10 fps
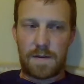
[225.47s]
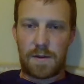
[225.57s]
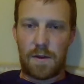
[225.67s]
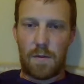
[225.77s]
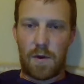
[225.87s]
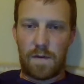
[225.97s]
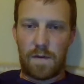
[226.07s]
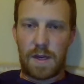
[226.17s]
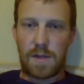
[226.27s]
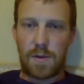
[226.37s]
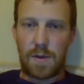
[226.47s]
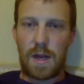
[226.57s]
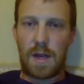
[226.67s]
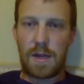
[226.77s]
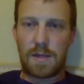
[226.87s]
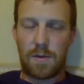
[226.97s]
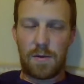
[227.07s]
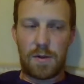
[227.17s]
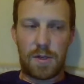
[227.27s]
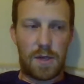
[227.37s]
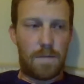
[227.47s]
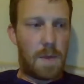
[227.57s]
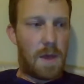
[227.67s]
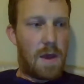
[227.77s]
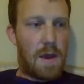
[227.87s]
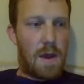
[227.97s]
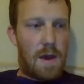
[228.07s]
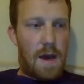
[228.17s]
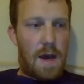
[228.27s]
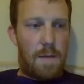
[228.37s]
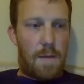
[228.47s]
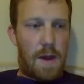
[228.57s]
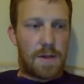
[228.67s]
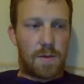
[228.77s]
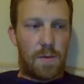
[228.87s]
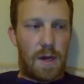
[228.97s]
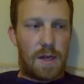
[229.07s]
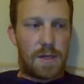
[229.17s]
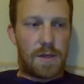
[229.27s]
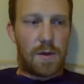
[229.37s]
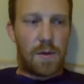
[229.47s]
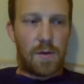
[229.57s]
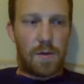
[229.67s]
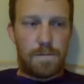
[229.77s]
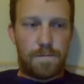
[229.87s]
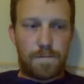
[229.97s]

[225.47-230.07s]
so they're motivated to get onto Schoology. I also want to